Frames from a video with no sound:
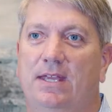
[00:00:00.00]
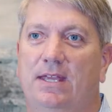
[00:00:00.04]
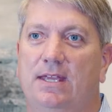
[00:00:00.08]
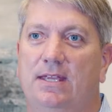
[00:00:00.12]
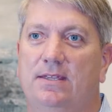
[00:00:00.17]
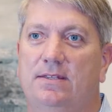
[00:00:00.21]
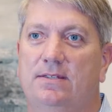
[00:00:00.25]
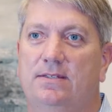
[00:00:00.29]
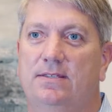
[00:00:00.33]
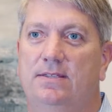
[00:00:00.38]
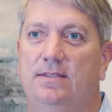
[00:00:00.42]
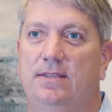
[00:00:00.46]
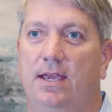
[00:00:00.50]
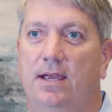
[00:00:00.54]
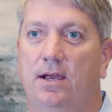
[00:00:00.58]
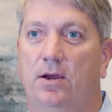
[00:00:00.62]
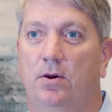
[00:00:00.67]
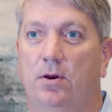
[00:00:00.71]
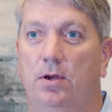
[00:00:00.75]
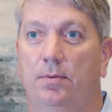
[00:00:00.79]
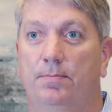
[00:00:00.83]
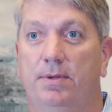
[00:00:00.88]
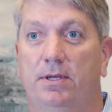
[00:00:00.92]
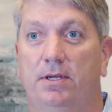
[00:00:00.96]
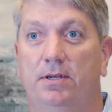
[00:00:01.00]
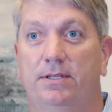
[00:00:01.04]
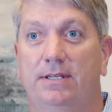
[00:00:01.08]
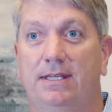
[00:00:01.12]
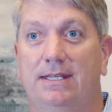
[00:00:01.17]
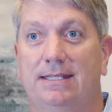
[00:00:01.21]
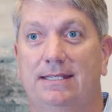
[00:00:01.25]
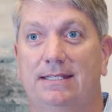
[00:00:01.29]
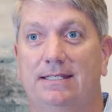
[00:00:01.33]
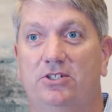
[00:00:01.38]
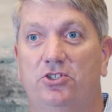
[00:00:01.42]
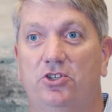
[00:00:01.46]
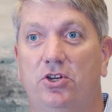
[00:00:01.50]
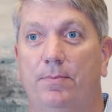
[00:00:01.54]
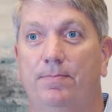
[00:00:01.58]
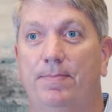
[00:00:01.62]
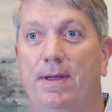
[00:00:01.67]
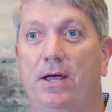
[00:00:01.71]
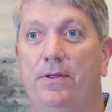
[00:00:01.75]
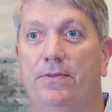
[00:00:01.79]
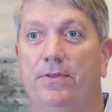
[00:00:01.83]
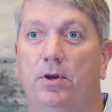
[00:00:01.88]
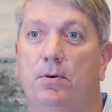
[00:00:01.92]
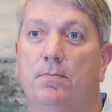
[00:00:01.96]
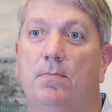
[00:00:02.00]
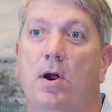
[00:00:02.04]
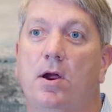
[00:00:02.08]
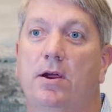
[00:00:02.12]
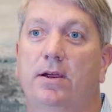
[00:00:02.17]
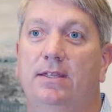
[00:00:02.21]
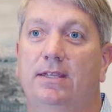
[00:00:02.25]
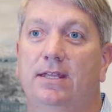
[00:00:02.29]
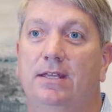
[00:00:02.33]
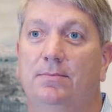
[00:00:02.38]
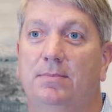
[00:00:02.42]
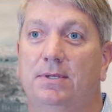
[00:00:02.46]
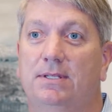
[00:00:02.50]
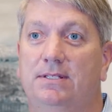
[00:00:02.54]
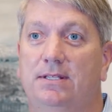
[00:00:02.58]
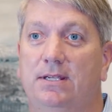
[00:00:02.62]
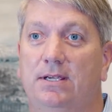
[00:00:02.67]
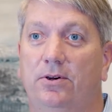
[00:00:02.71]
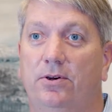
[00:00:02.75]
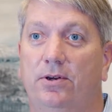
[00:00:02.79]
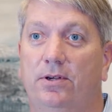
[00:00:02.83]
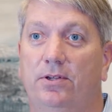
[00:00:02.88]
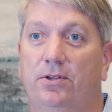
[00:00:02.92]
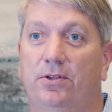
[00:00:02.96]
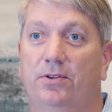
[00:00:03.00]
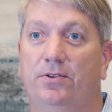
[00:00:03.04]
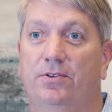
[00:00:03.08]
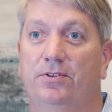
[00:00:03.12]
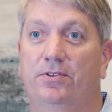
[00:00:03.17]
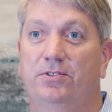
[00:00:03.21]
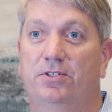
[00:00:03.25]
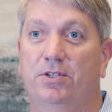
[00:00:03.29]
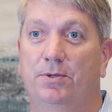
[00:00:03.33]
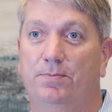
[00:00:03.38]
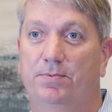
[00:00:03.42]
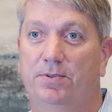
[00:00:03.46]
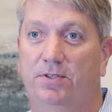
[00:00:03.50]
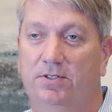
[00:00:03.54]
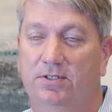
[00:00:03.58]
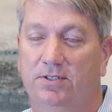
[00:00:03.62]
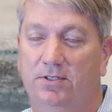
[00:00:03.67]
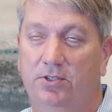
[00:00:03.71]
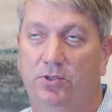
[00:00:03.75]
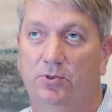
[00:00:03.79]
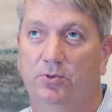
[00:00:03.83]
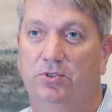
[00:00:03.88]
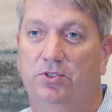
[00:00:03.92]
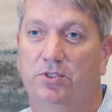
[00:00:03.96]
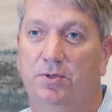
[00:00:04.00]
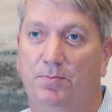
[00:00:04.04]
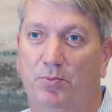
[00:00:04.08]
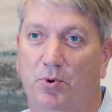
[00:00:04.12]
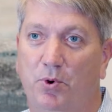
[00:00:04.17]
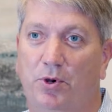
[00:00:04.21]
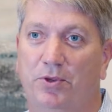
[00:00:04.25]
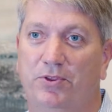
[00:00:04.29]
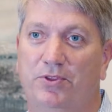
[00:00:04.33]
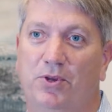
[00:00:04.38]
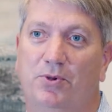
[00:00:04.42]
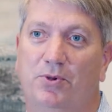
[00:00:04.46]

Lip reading: is their ability to ship out their marketing material to support